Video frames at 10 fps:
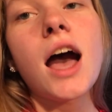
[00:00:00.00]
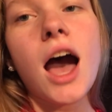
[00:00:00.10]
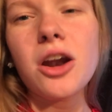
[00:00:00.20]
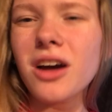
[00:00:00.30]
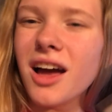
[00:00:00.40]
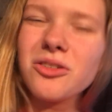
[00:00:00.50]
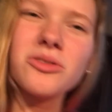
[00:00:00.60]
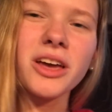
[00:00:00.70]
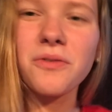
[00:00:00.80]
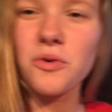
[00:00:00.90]
I don't
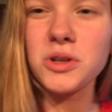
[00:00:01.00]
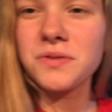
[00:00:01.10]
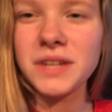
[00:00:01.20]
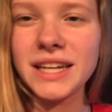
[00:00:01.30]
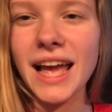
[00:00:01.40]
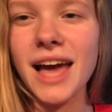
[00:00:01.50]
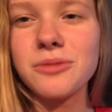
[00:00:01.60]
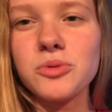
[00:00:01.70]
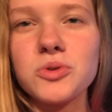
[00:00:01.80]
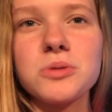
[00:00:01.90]
like force feeding
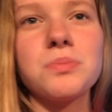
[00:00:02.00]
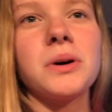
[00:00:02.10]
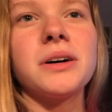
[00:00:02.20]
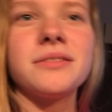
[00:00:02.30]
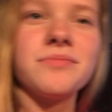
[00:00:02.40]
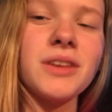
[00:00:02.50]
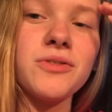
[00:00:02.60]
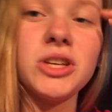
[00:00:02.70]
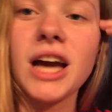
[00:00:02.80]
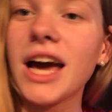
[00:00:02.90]
animals, but if
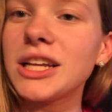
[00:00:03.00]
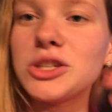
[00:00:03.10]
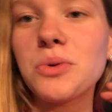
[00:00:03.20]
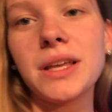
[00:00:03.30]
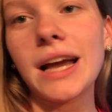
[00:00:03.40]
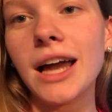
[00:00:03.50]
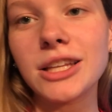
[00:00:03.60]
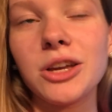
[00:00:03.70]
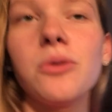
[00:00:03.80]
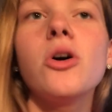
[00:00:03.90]
you gotta do what you gotta
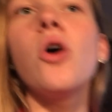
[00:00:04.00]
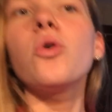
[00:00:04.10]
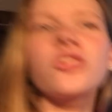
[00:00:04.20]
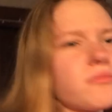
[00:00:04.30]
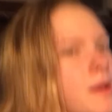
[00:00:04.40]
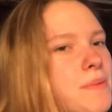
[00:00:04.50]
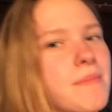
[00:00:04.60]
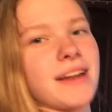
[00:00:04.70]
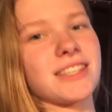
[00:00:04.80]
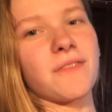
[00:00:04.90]
do. Or there might be
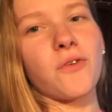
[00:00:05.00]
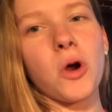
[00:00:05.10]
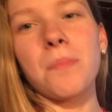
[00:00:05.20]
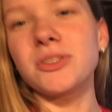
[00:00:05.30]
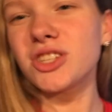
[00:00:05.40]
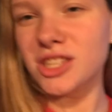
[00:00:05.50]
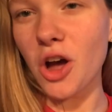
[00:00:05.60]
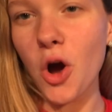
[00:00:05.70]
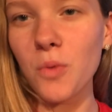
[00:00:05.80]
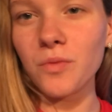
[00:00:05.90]
medicine for it, but just a
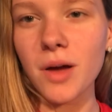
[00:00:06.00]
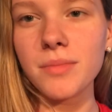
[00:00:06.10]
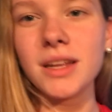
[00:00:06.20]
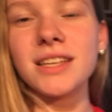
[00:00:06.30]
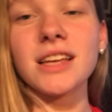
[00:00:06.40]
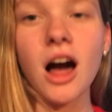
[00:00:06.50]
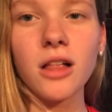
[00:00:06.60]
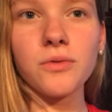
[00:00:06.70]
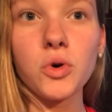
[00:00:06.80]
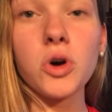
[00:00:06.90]
home remedy is
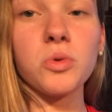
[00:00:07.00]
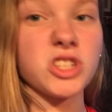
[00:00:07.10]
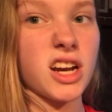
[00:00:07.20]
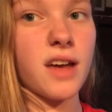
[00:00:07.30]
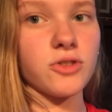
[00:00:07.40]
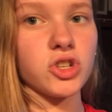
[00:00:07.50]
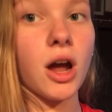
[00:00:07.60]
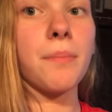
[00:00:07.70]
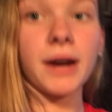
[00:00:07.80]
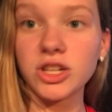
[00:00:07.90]
olive oil, which I never
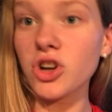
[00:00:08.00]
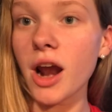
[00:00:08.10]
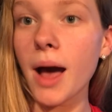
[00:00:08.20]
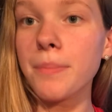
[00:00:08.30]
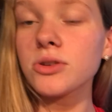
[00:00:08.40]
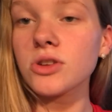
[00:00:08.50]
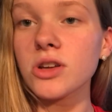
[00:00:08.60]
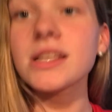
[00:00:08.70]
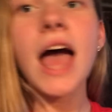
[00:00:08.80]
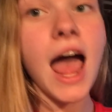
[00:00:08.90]
tried, but I tried
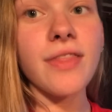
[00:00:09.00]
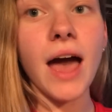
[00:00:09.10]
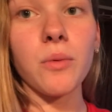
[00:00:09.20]
applesauce and that